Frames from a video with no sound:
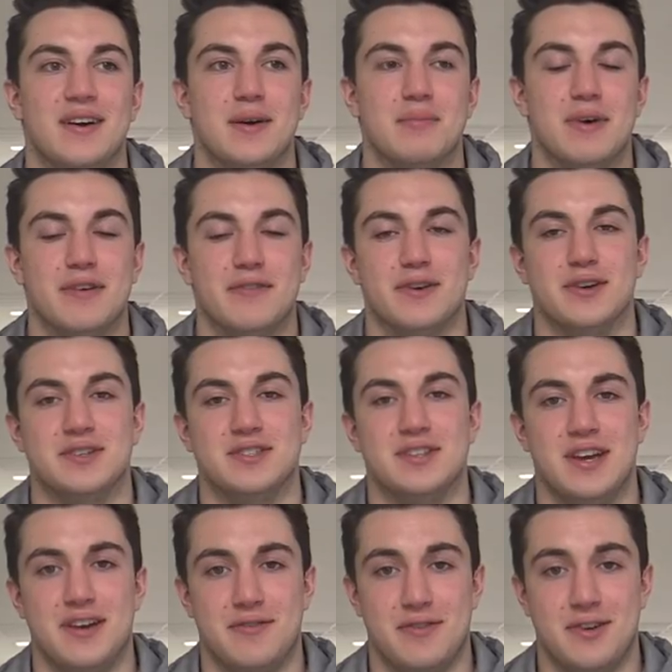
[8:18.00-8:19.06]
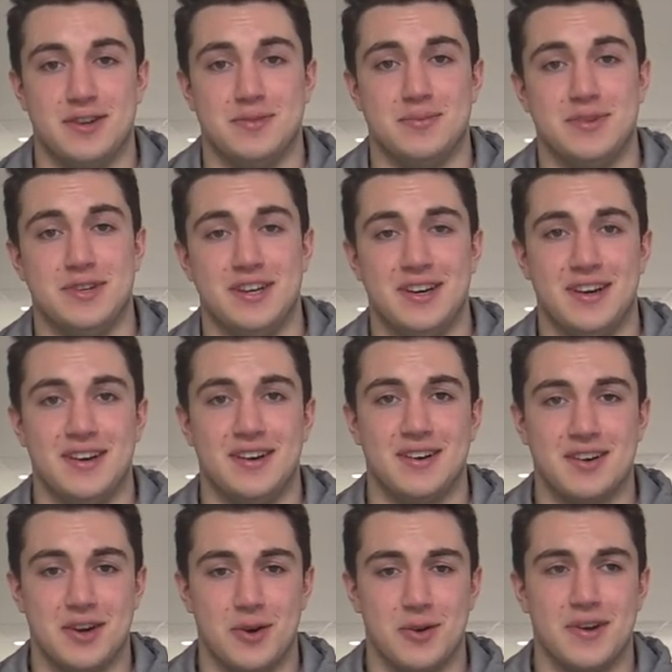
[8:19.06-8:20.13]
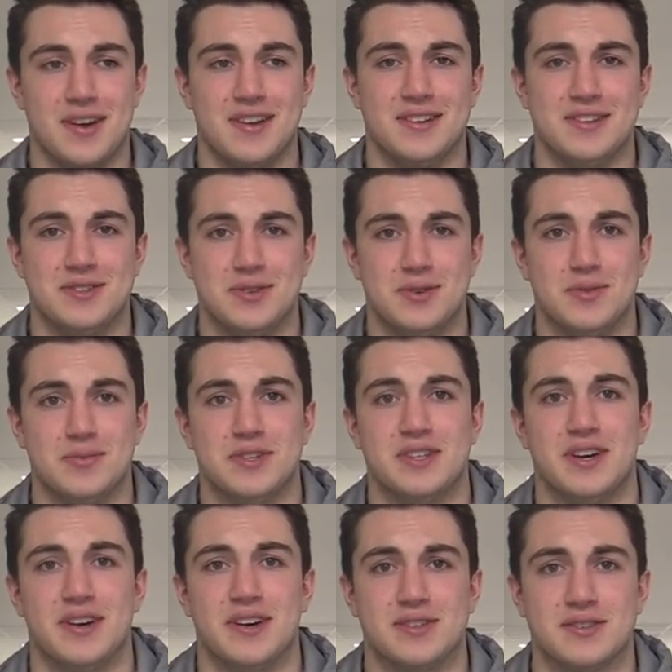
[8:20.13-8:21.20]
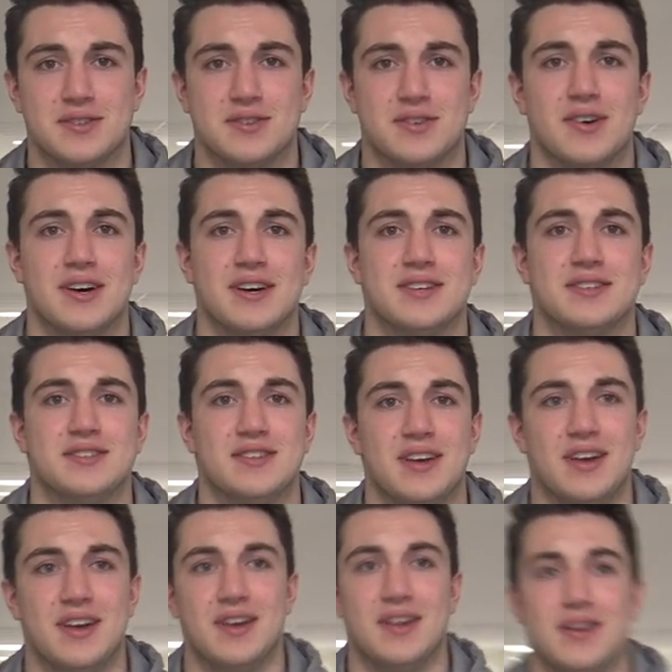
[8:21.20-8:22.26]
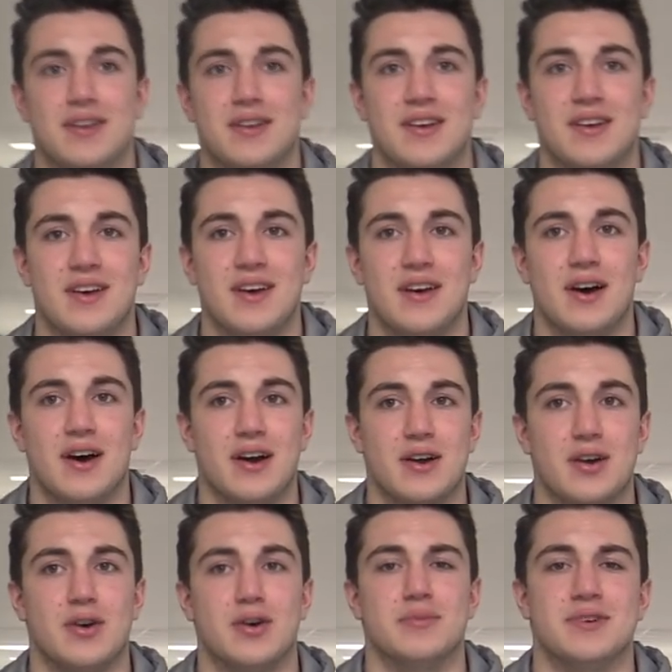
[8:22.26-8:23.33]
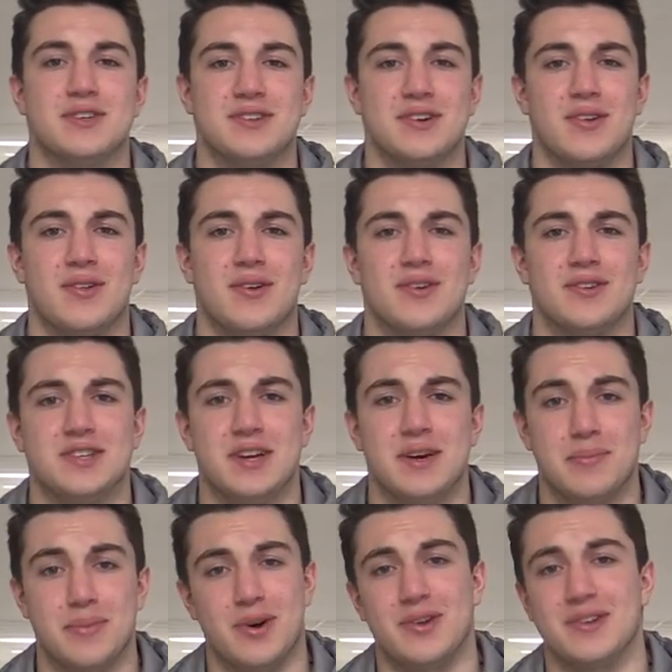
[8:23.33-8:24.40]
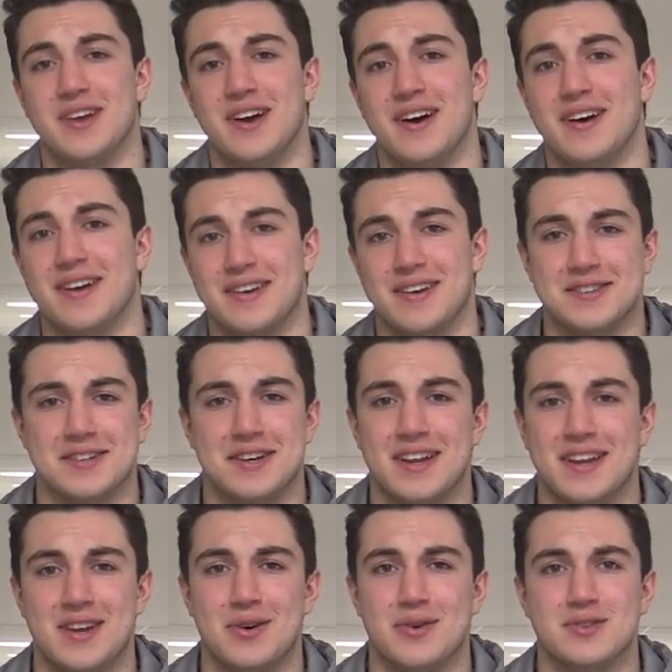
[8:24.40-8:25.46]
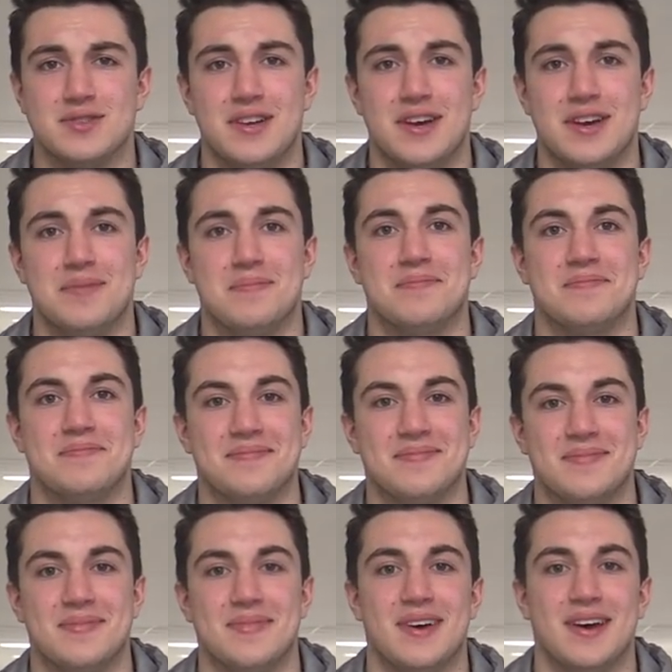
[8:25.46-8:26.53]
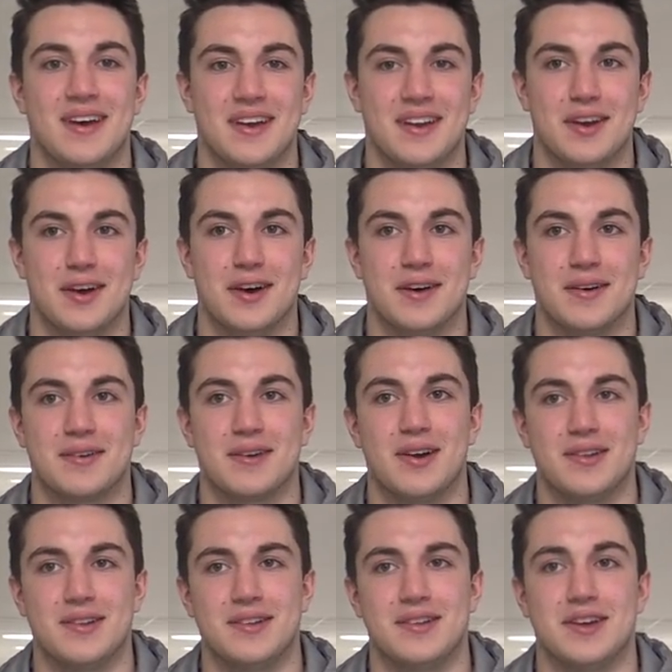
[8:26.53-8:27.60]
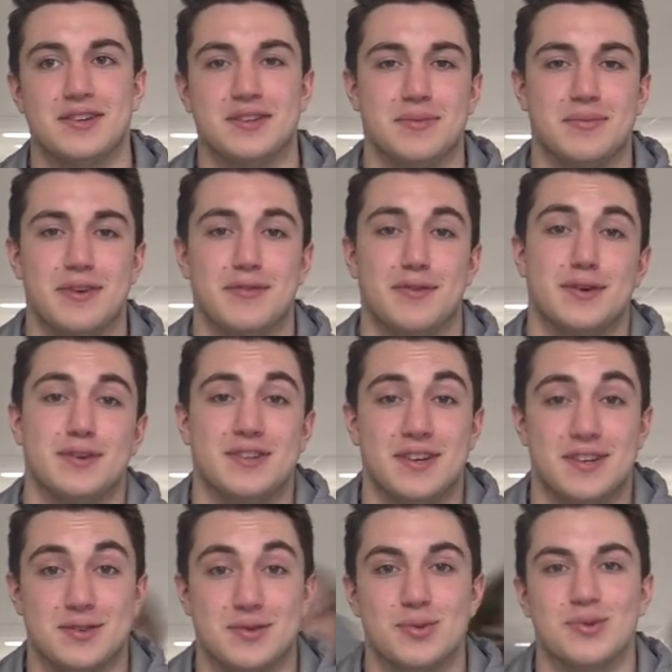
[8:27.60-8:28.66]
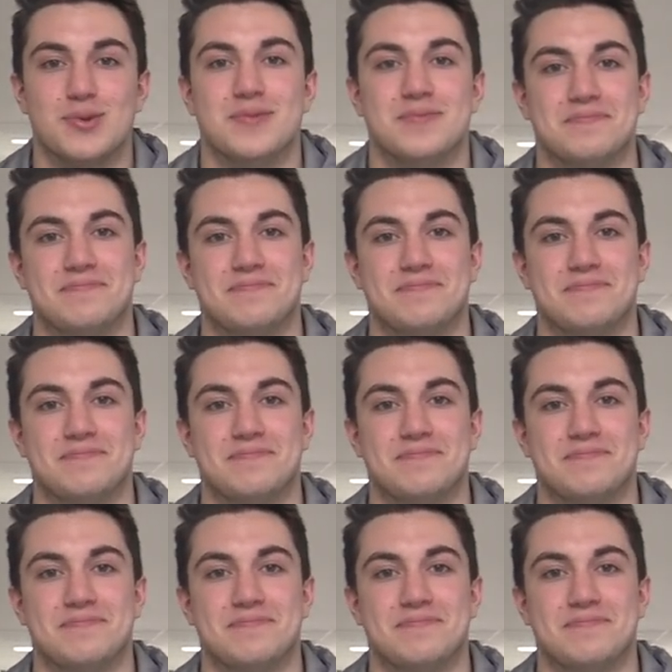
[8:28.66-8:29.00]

My first day freshman year going into Miss Erickson's class and I called Mr. DeLongchamp bald guy because I didn't know his name and uh, got a detention my first day of school.